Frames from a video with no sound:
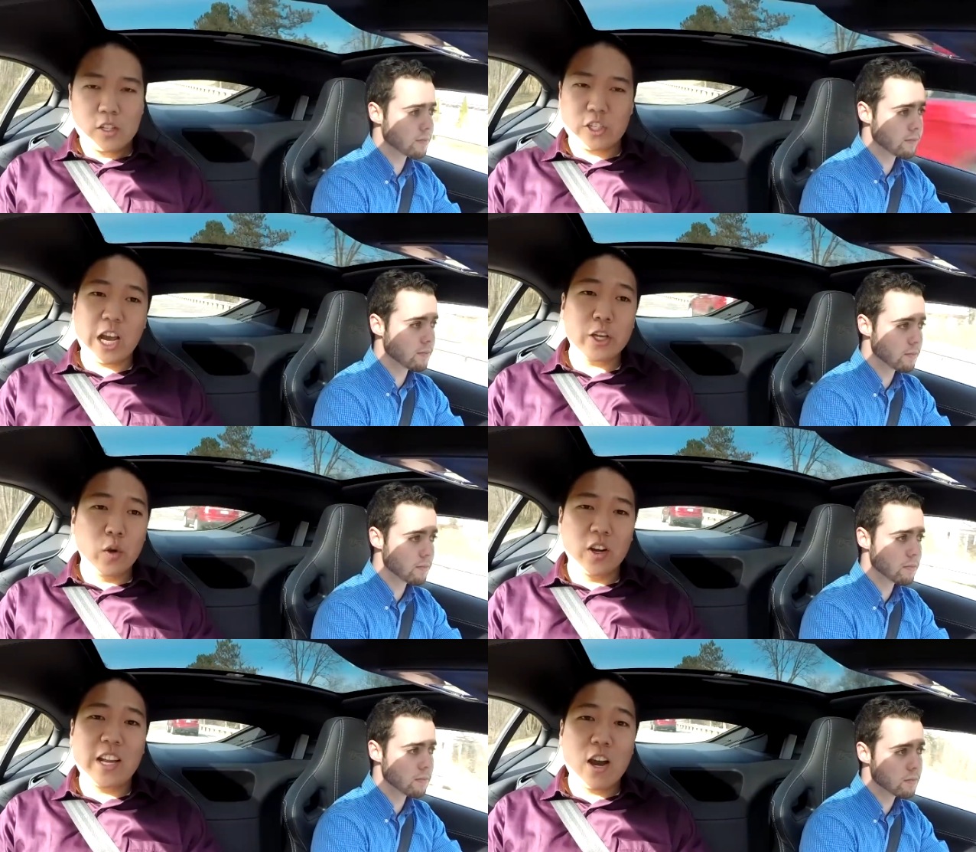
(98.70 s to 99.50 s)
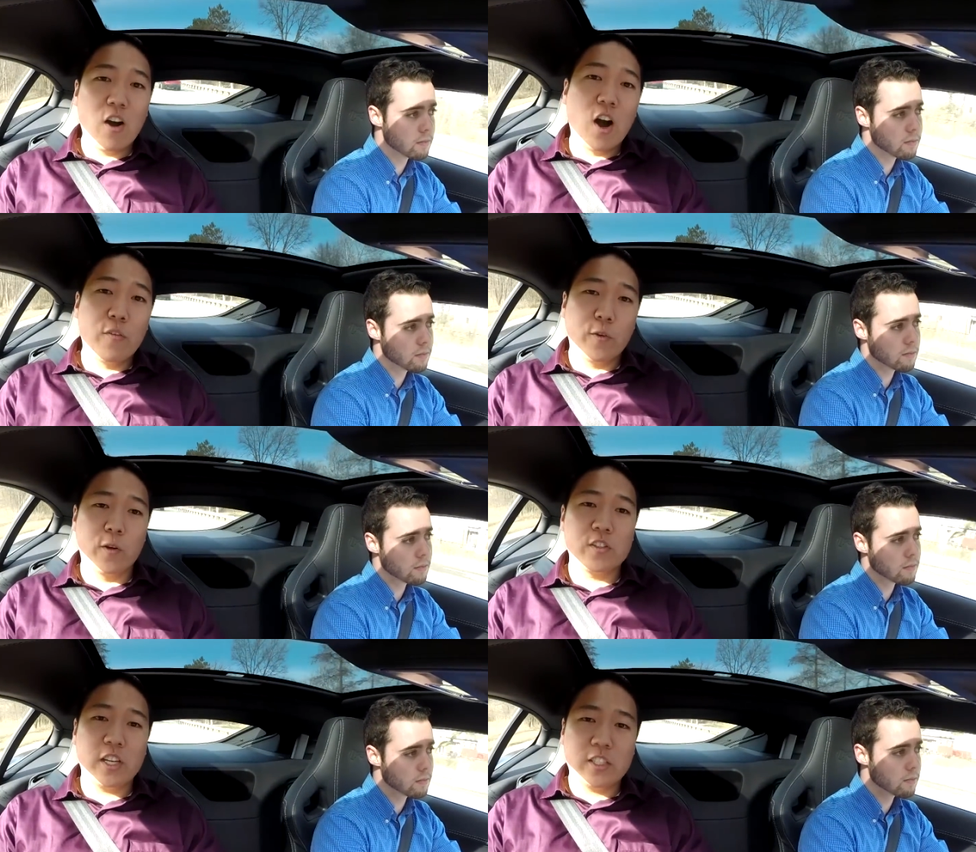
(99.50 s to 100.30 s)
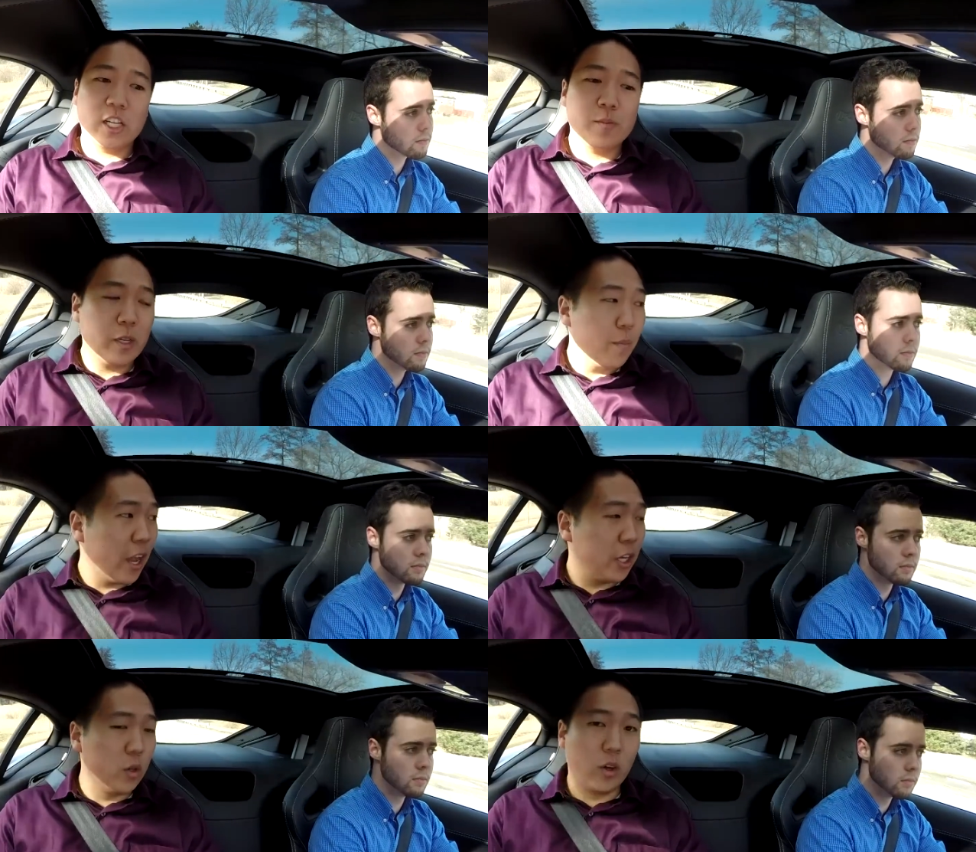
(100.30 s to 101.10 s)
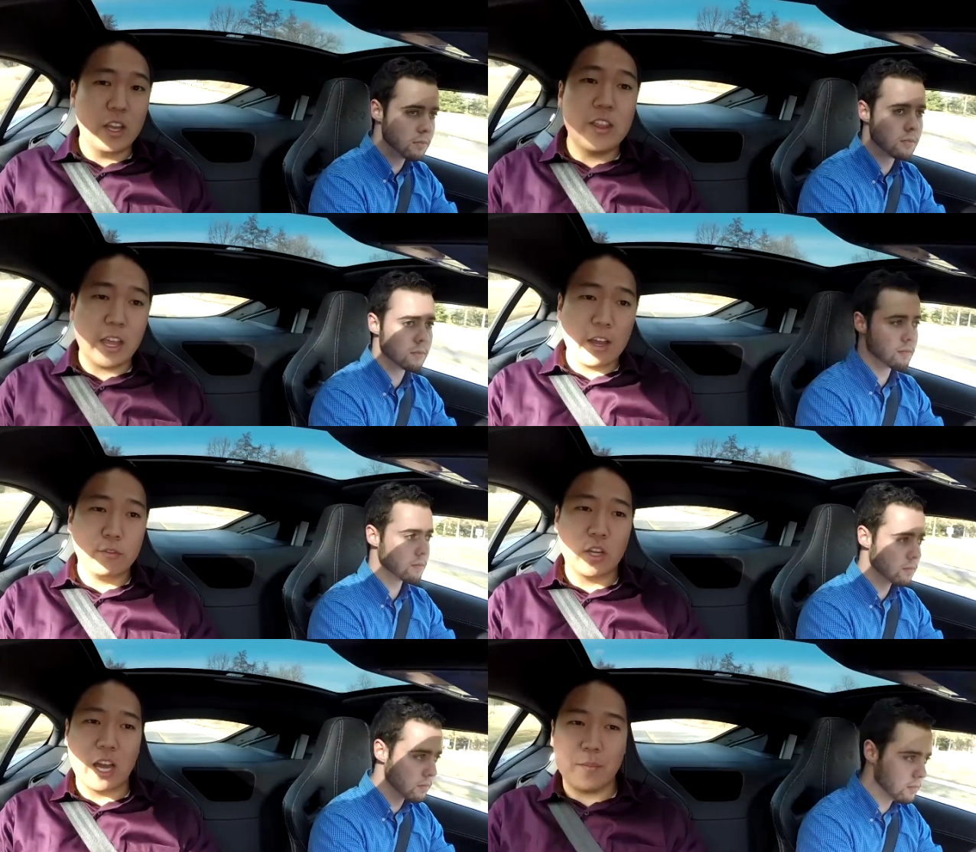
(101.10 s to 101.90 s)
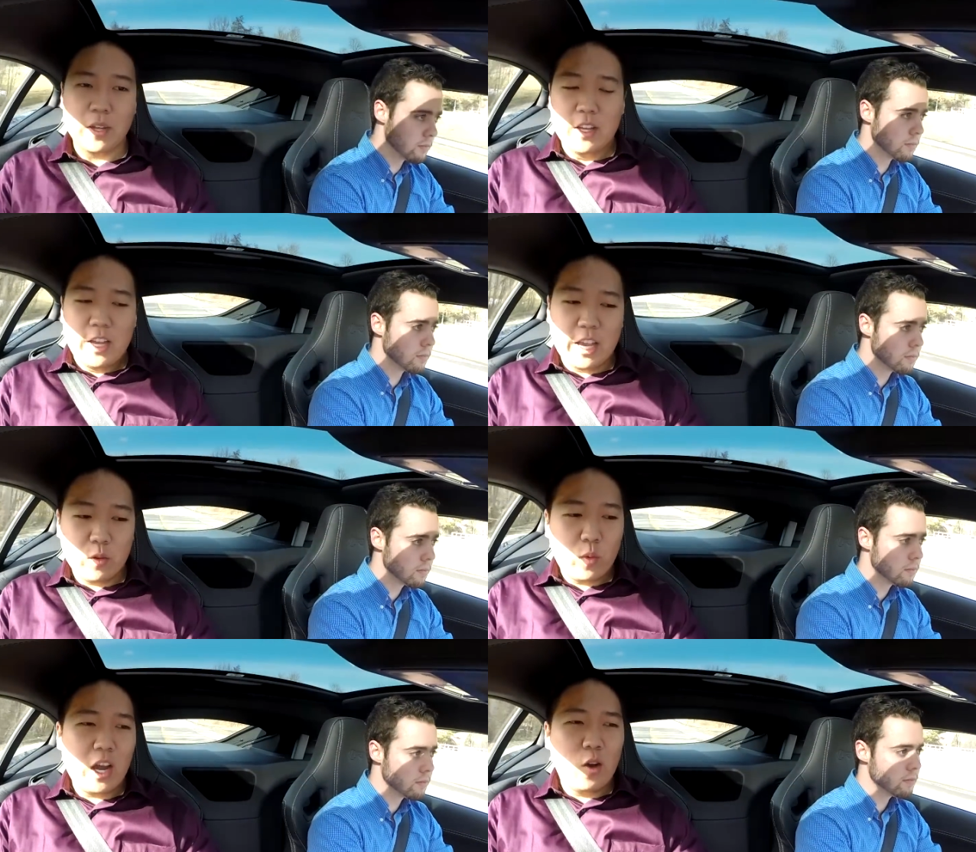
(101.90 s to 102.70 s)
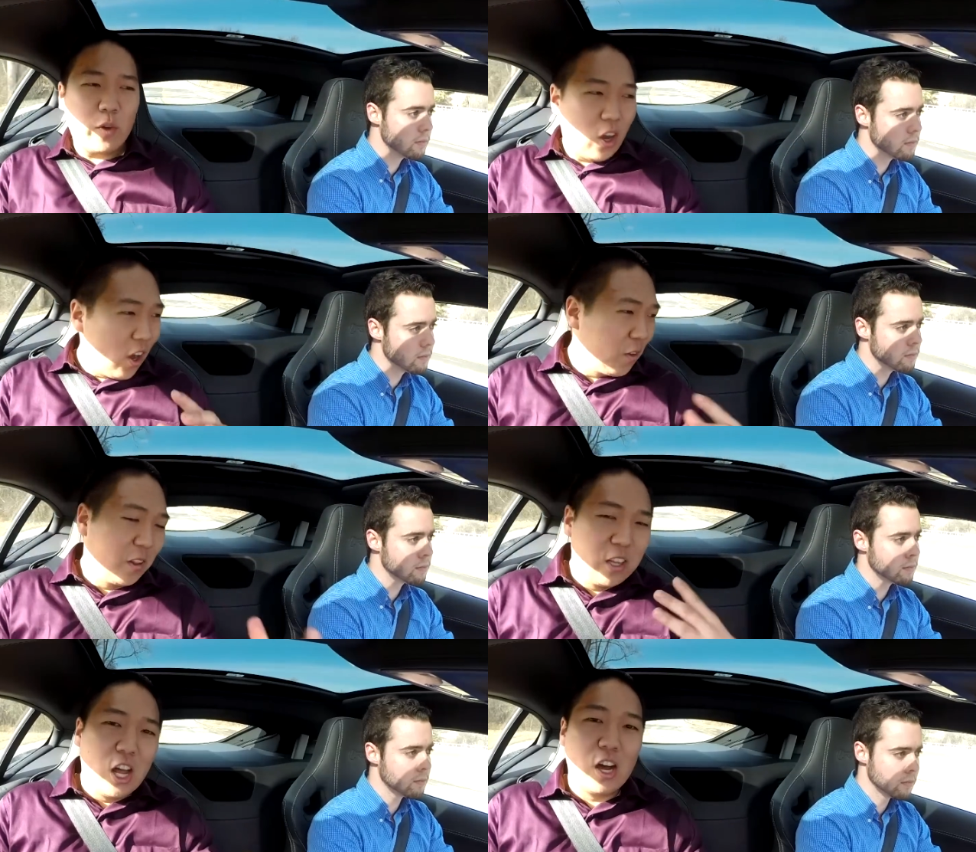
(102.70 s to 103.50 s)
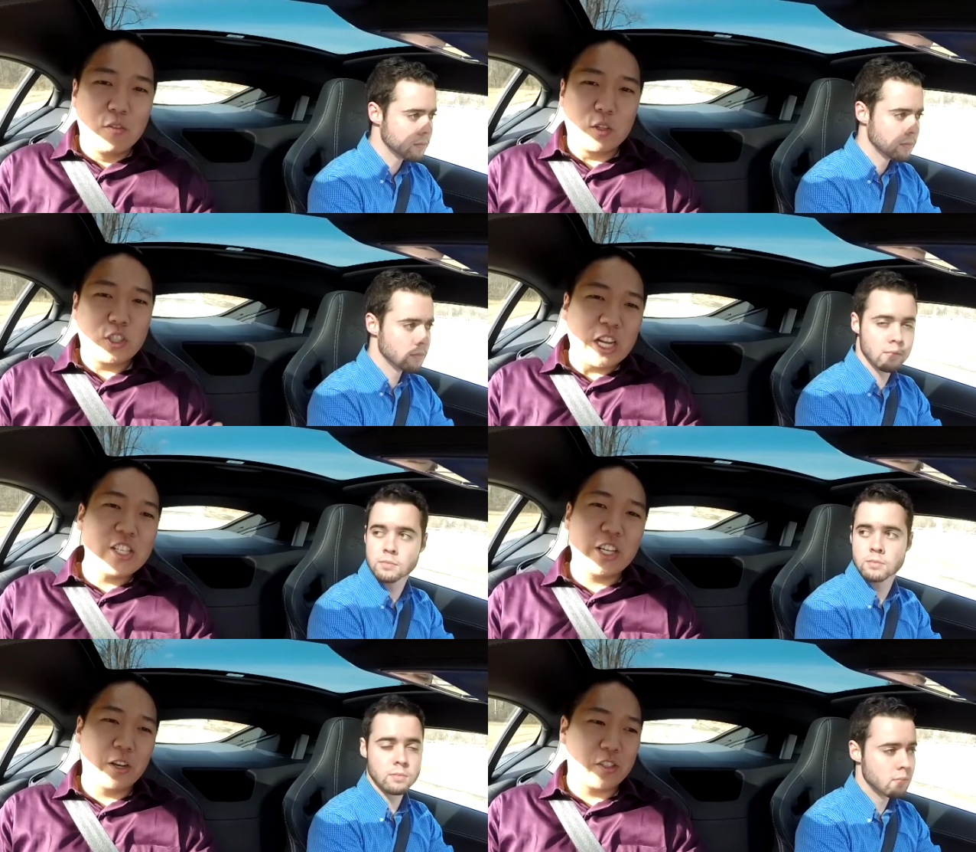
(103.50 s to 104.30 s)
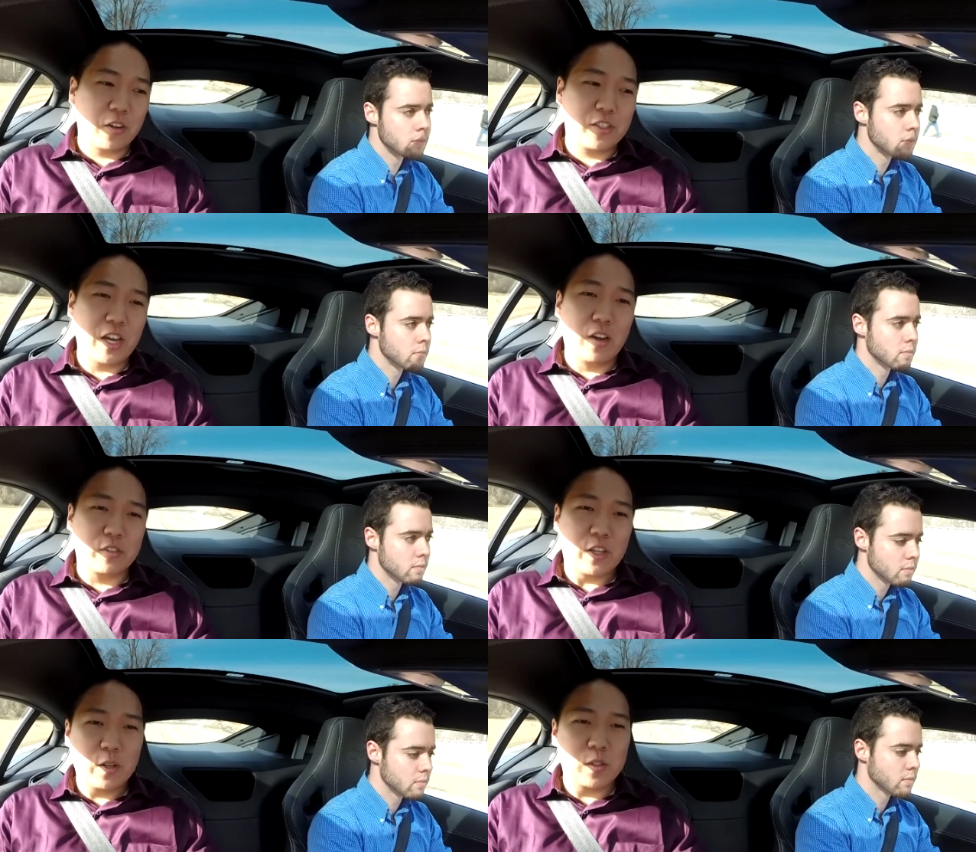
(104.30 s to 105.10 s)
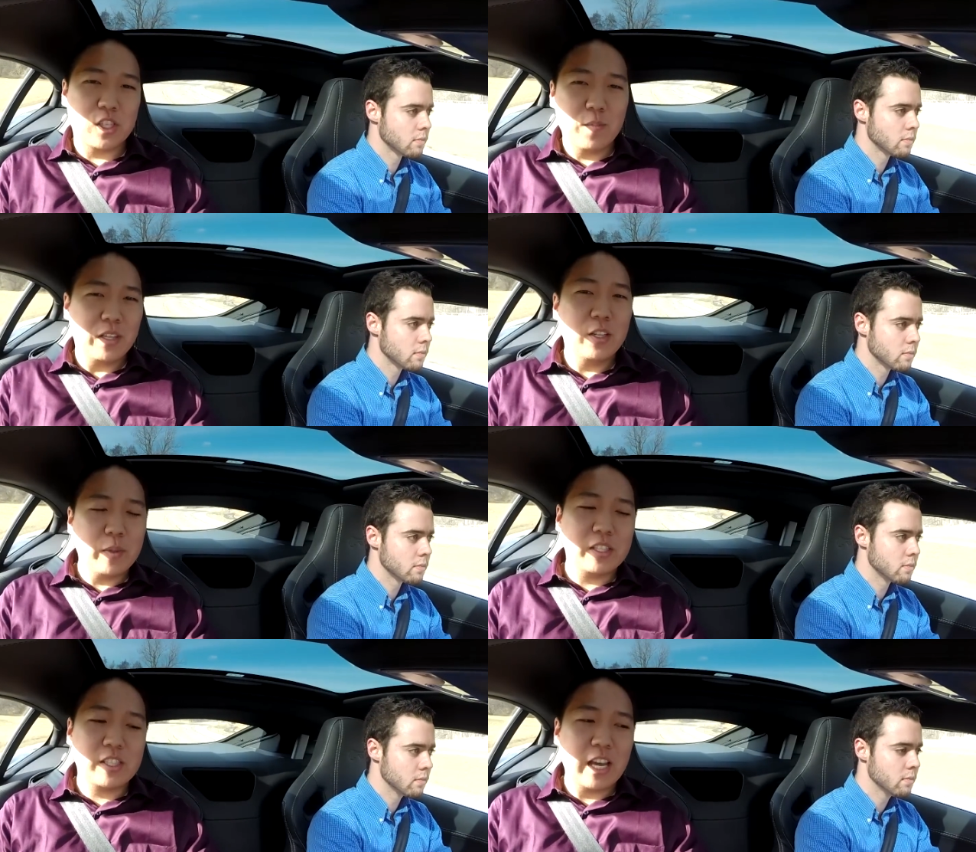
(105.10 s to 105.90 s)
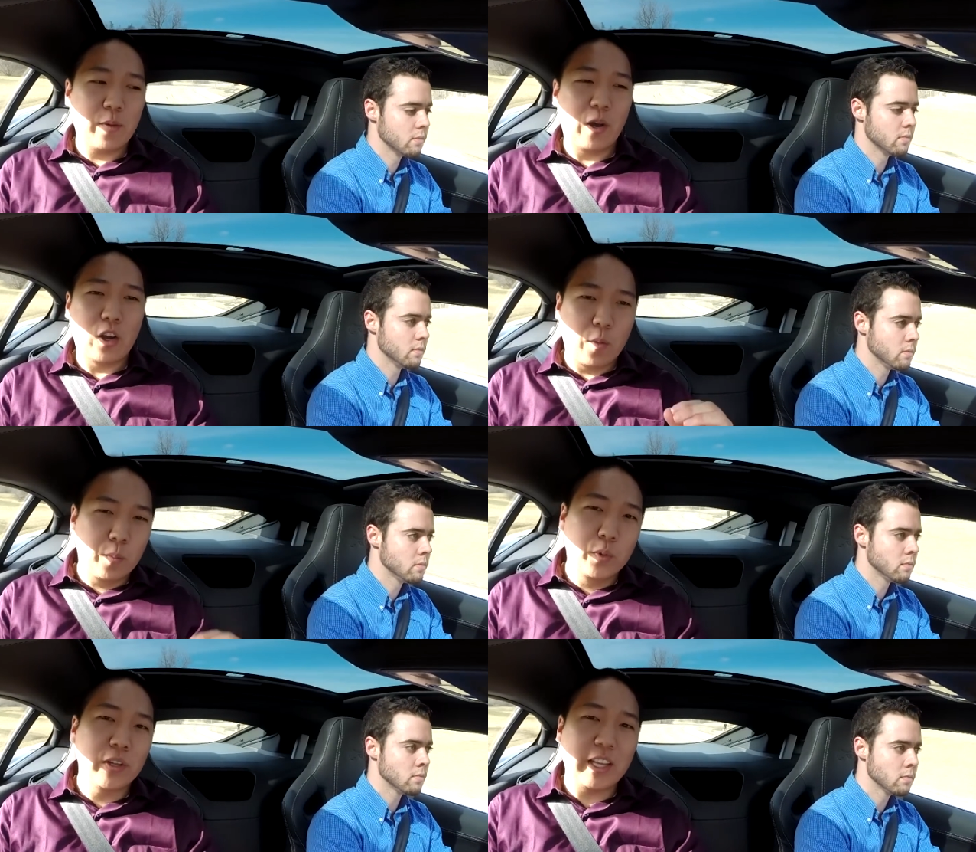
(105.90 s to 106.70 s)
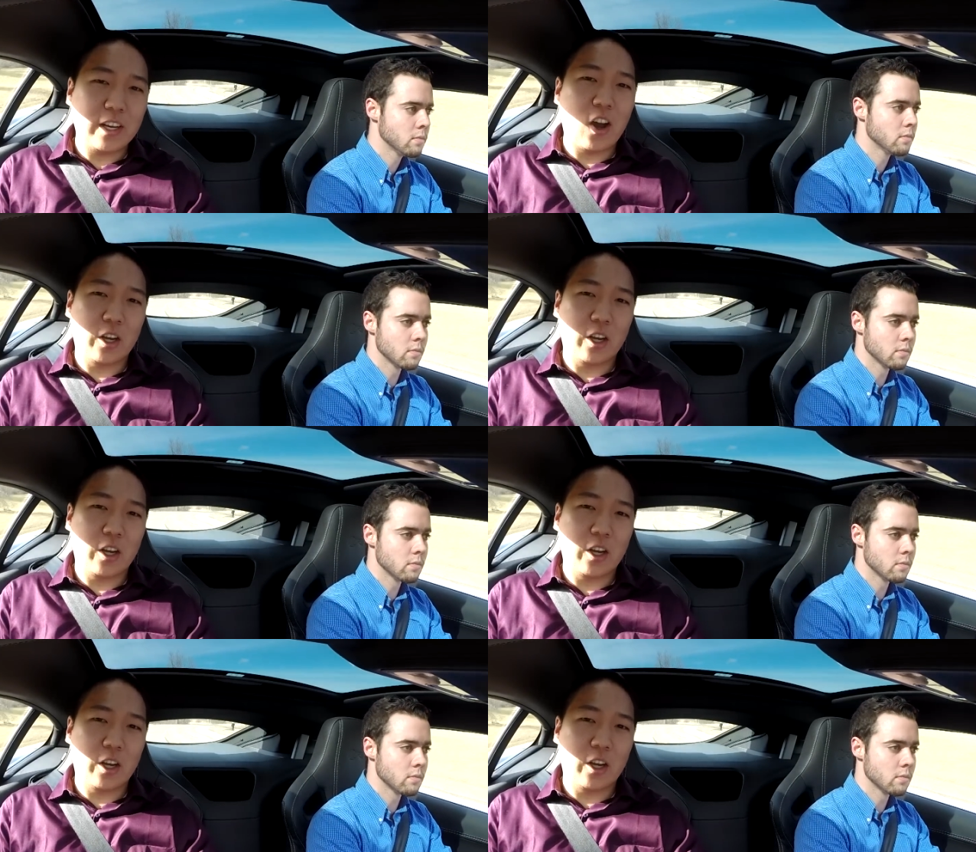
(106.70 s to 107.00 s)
Speaker 1: Jaguar now offers a six-speed manual in the F-Type, and while we all love changing gears ourselves, there is something to be said about a brilliant